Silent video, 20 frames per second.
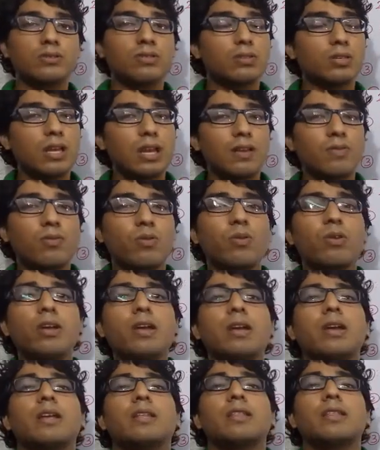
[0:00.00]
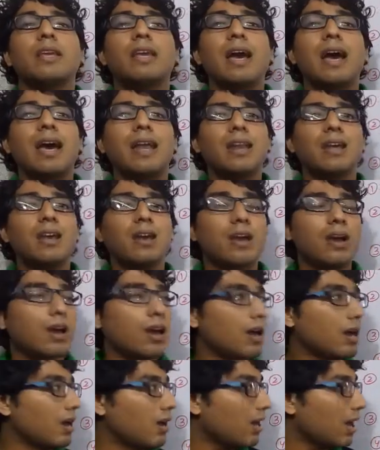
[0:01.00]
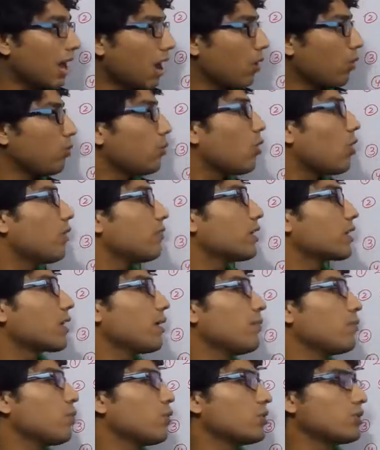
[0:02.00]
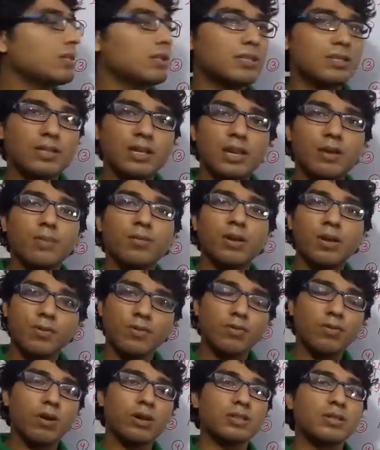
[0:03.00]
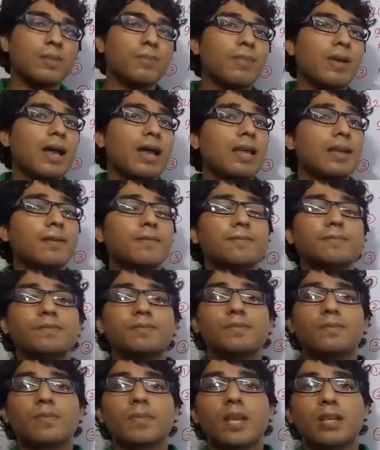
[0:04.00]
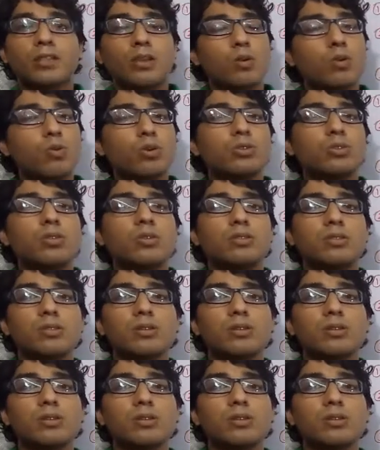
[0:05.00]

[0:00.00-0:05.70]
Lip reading: So therefore they are out of the composition scheme if you are supplying the goods